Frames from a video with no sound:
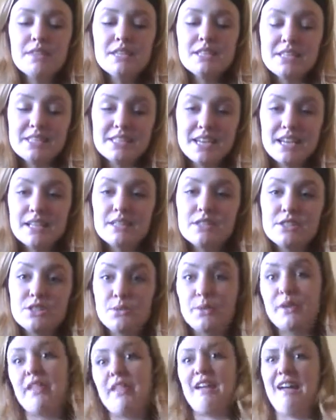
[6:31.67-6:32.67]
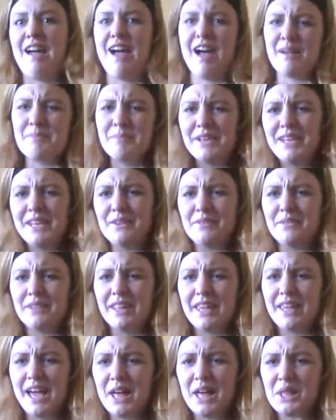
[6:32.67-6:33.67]
stints to where like I'm gonna eat
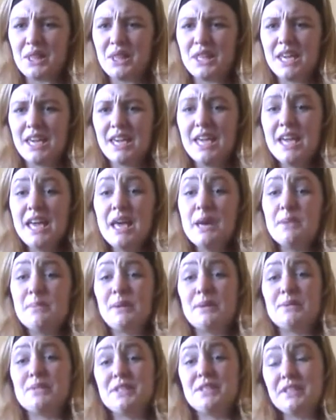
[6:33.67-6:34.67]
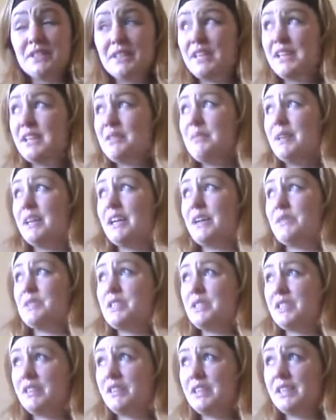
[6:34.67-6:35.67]
really healthy, but I was still eating meat, I was
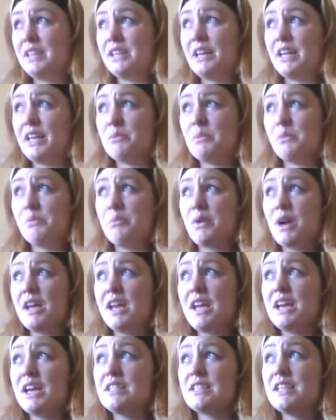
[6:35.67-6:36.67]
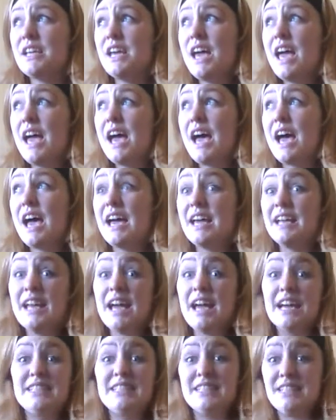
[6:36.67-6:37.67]
still eating animal product, and
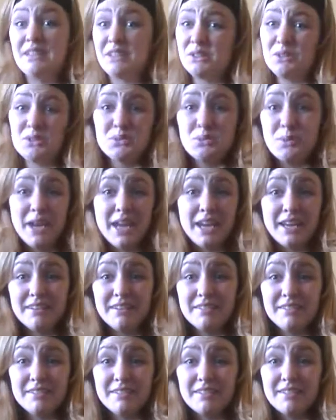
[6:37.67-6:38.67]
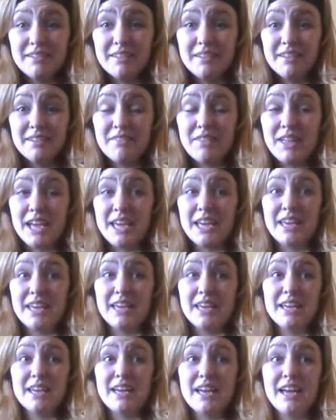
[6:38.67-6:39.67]
I didn't lose weight. Like
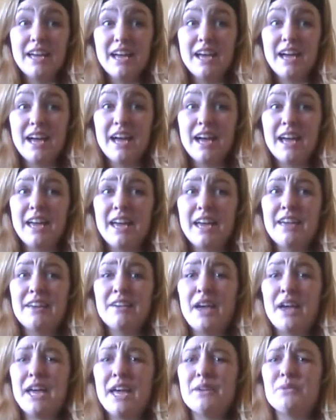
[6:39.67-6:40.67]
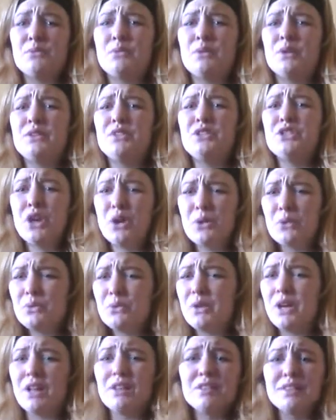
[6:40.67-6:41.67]
I would
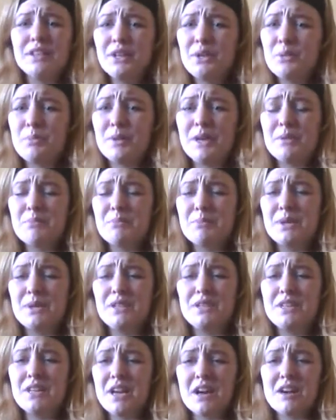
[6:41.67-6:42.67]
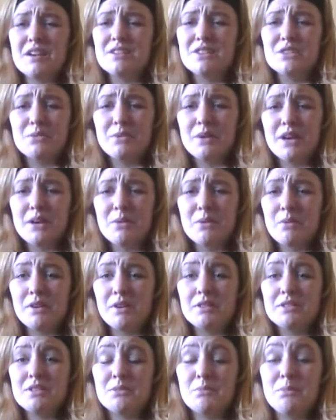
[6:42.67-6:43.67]
tone a little bit, but not to where I
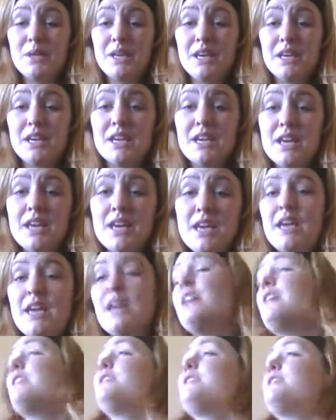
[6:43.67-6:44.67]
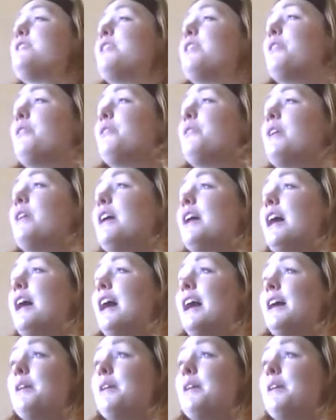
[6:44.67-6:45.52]
wanted to be. So